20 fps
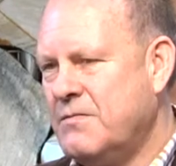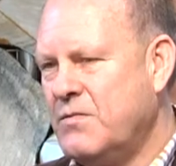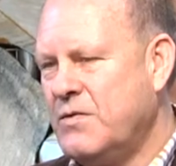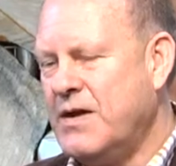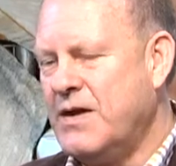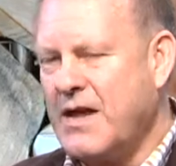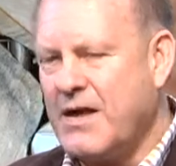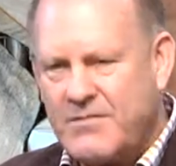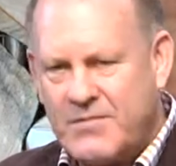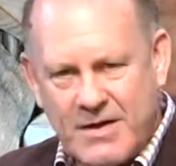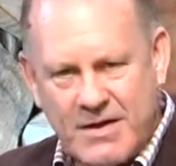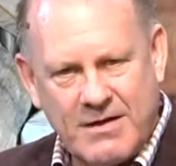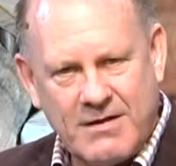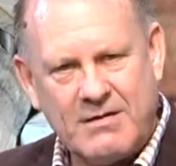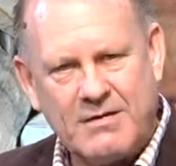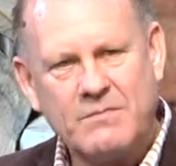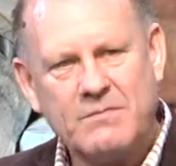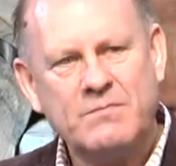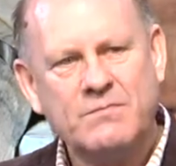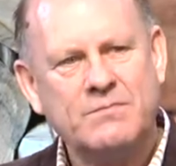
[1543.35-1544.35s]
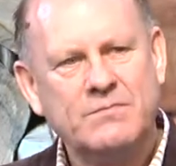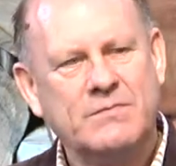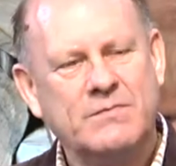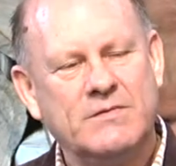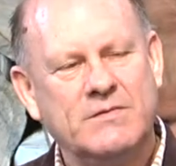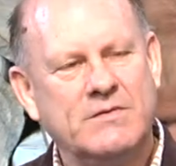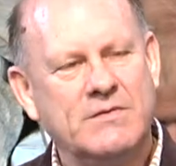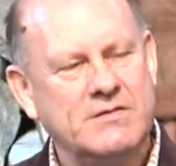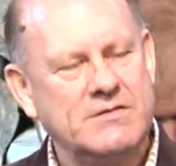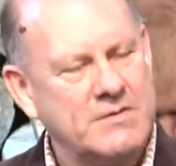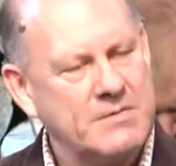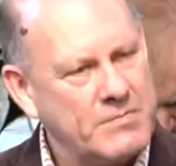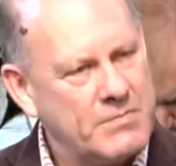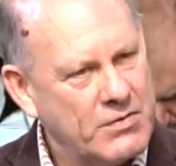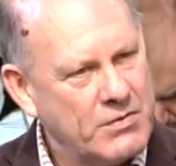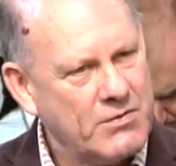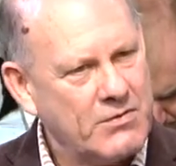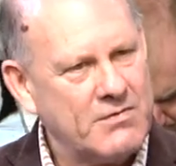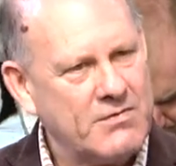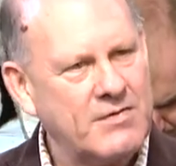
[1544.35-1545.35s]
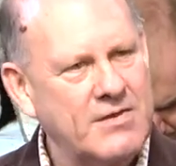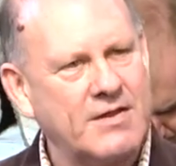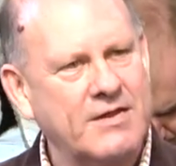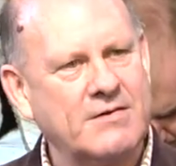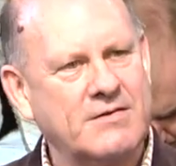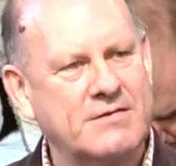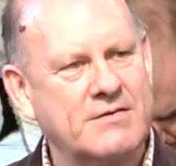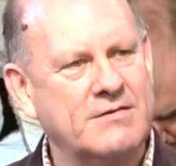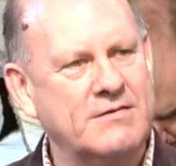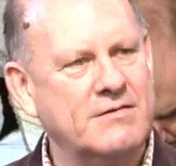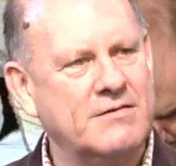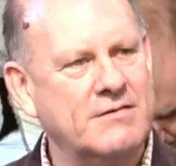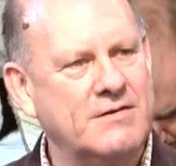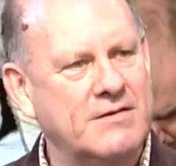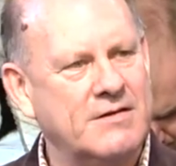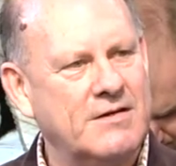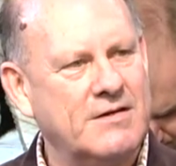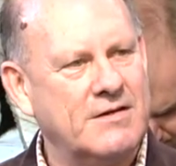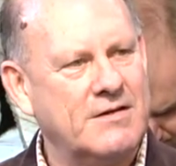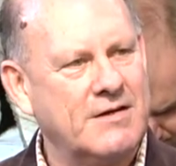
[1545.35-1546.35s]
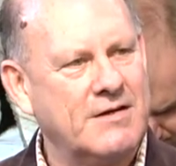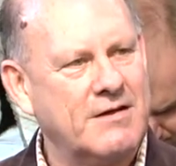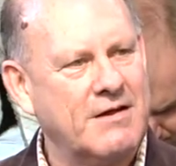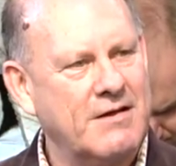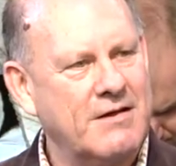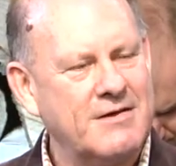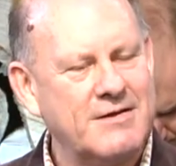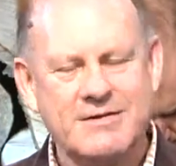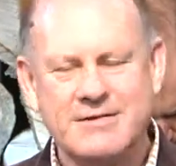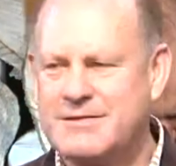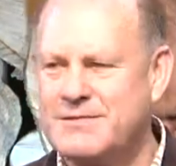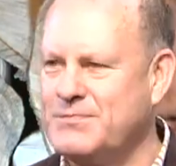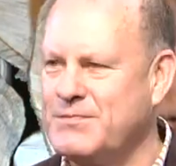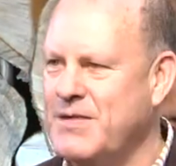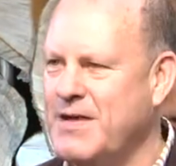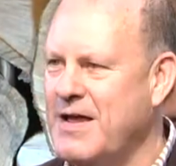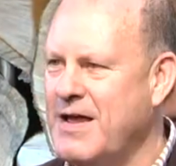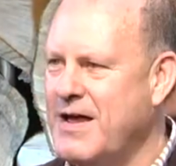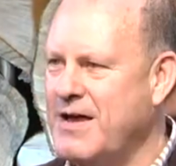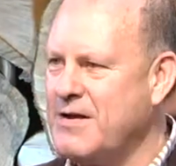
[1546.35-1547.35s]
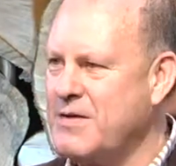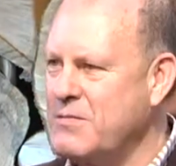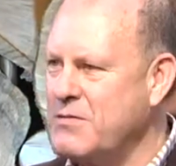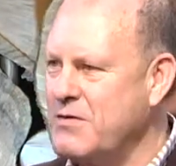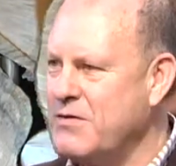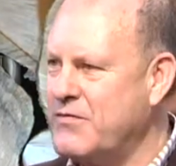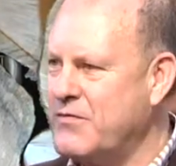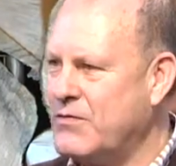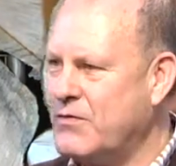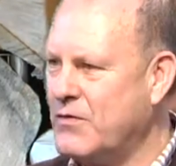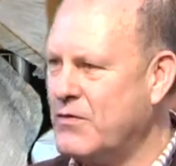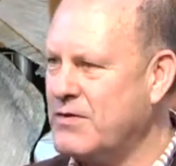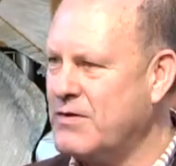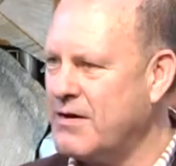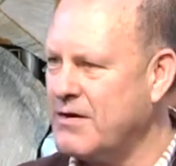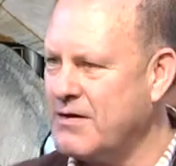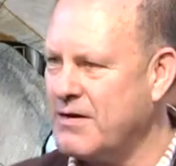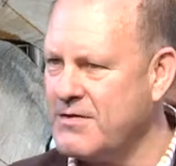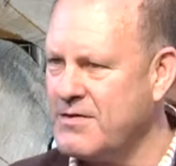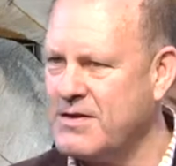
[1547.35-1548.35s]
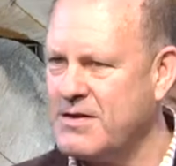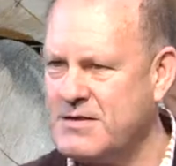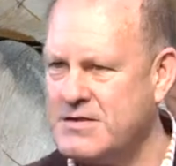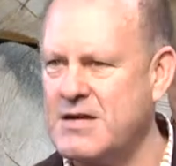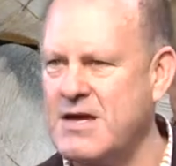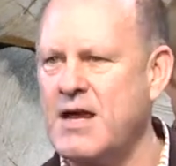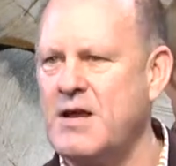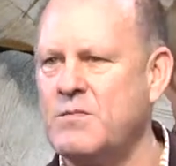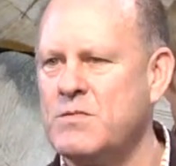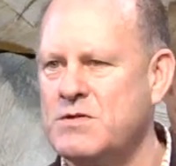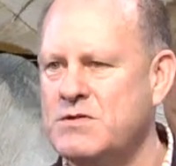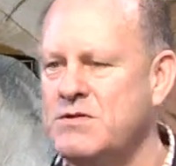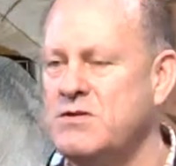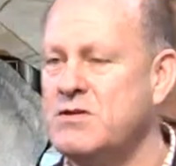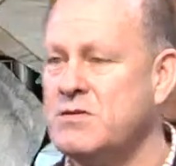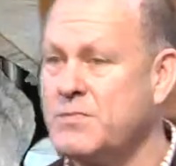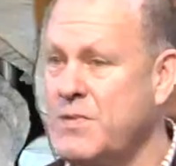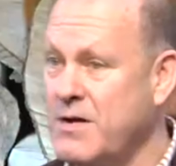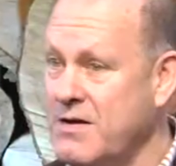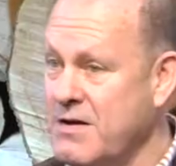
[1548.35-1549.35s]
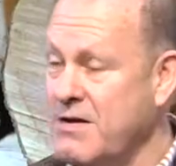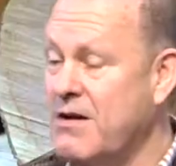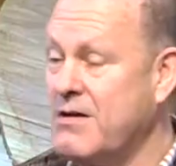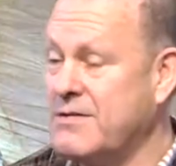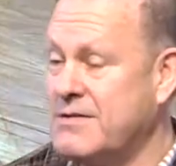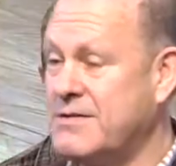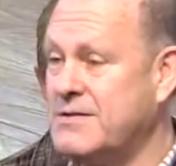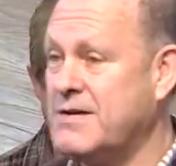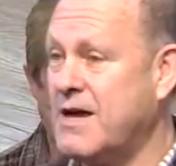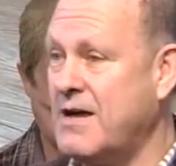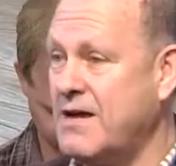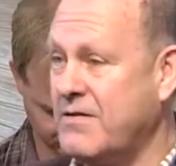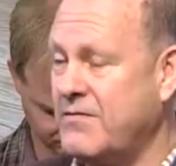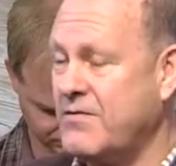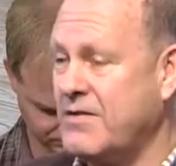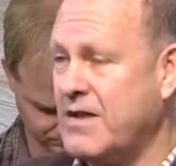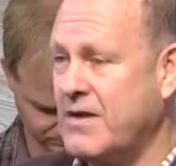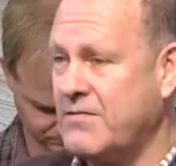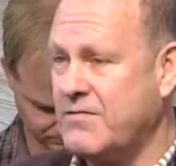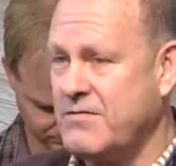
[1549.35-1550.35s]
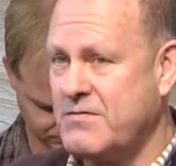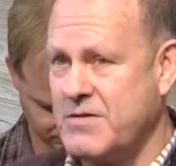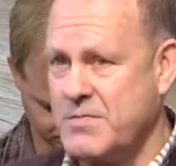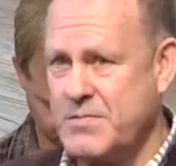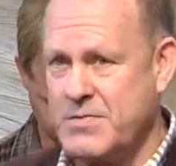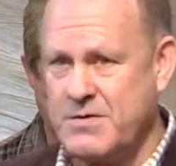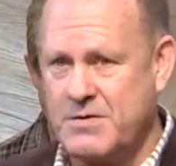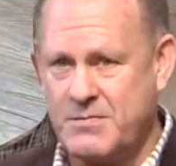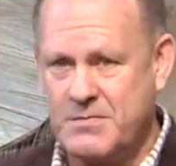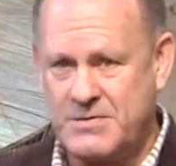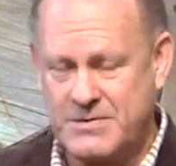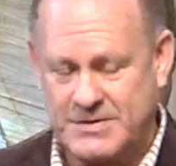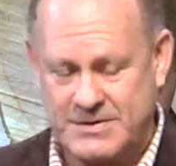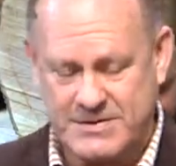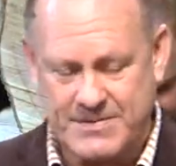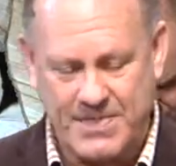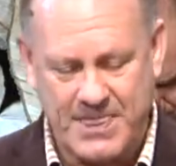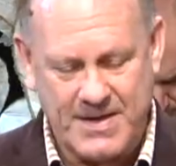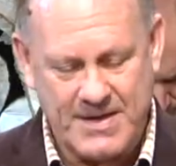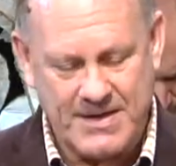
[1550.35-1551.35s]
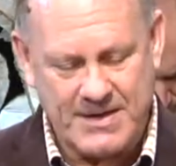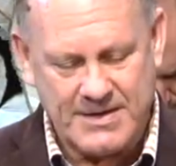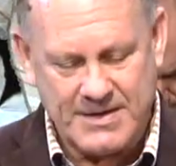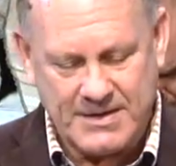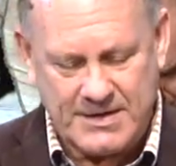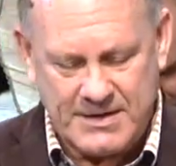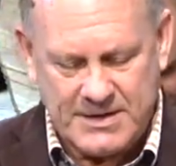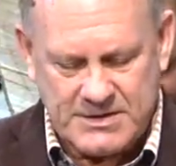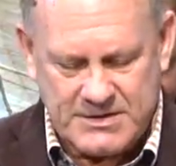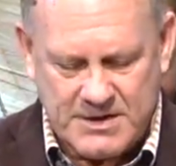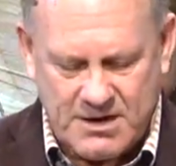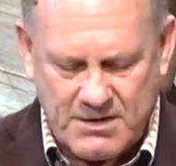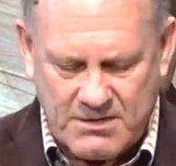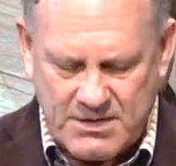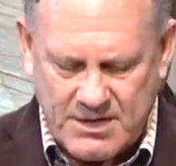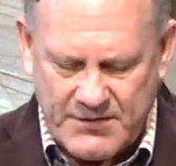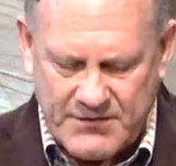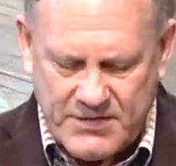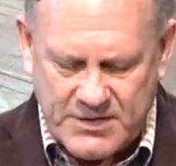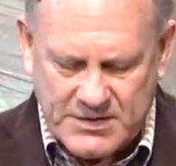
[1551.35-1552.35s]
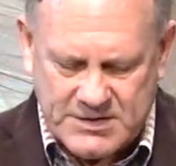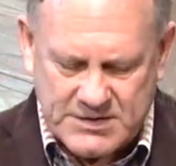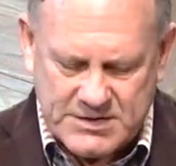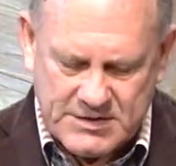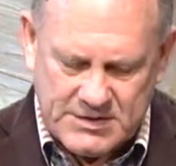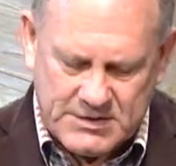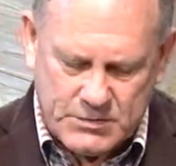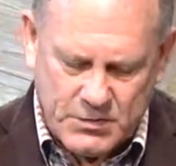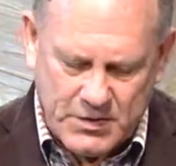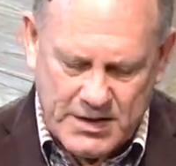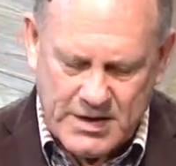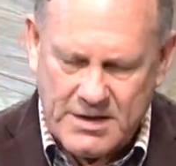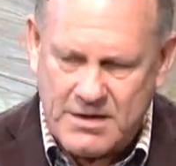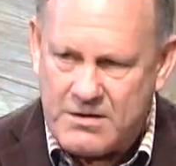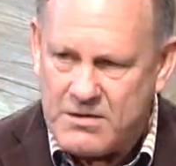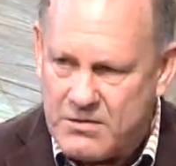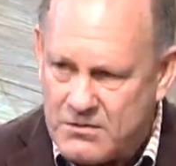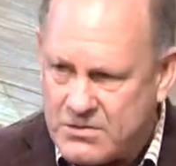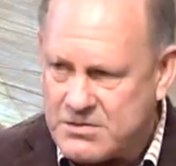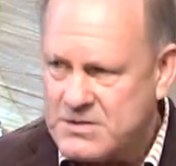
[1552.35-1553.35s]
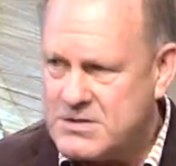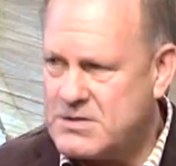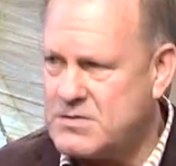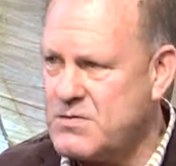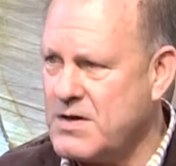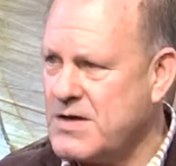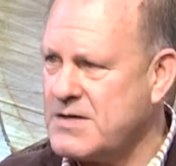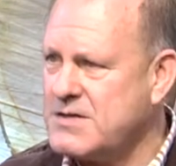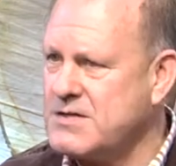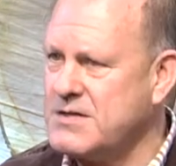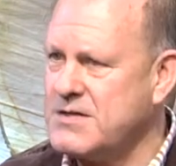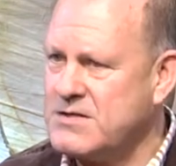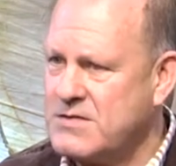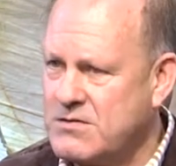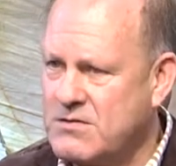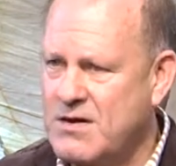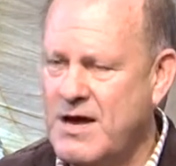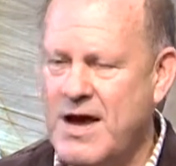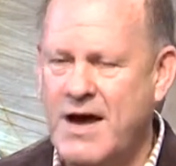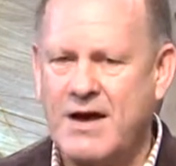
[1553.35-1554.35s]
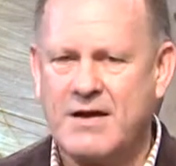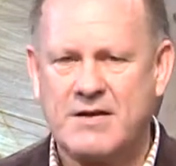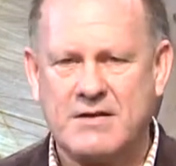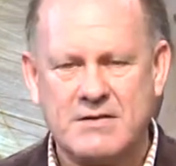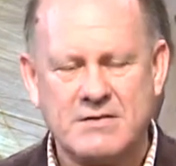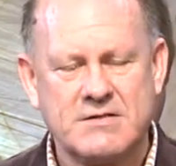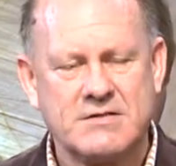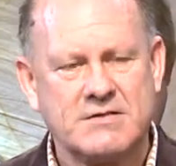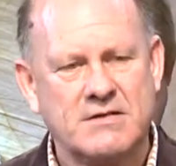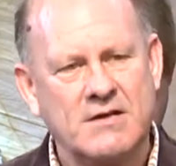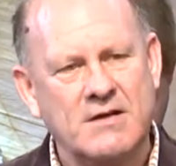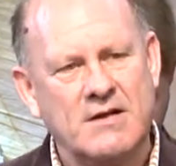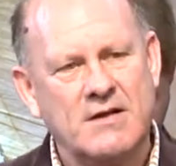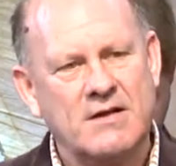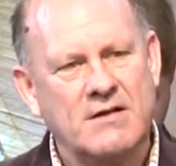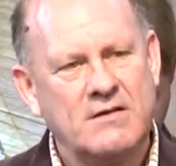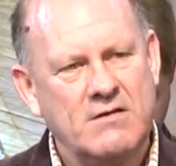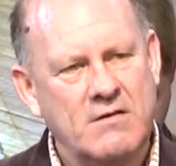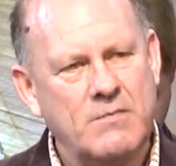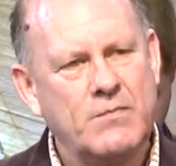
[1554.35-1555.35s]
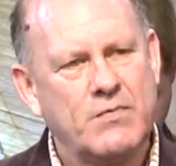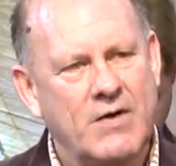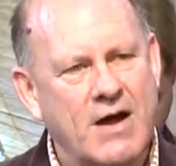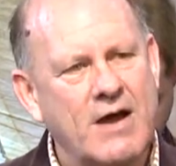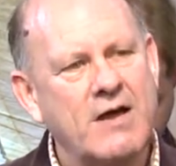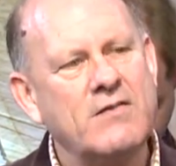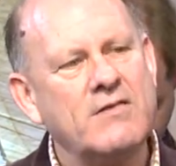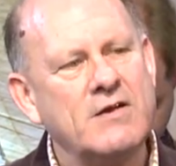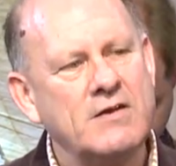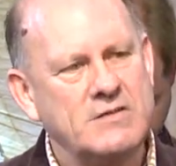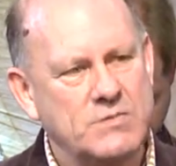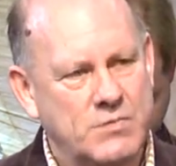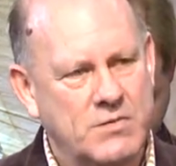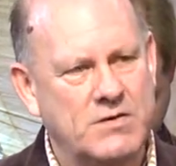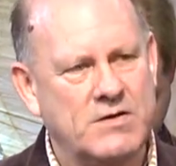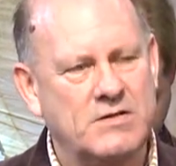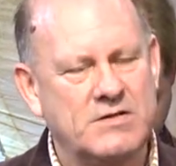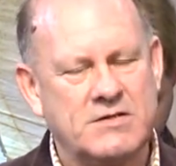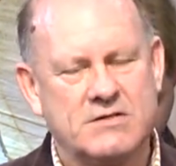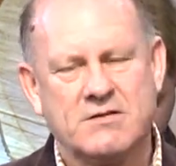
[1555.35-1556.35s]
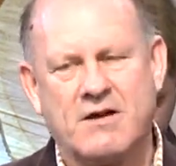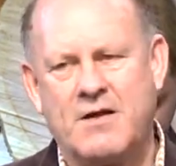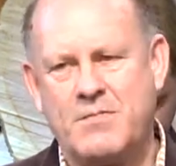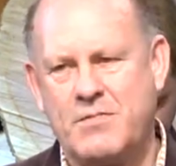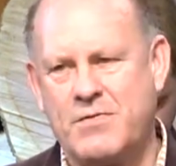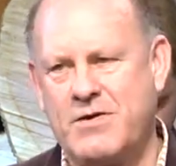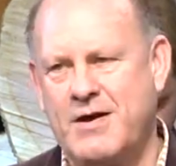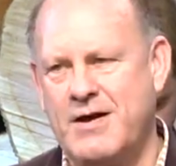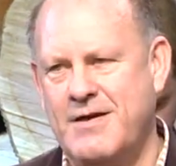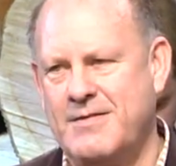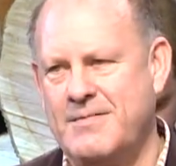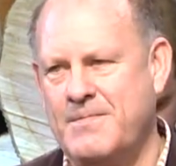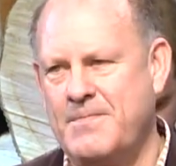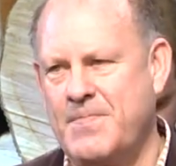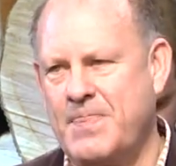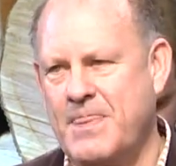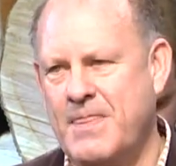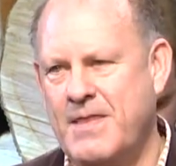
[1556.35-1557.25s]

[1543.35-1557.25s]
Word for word: We'd love to help. It's an important thing to acknowledge and to move forward on. I think Jan was used by God today for that very purpose. So if this is where your situation is, your heart is, you pray these words as I pray them.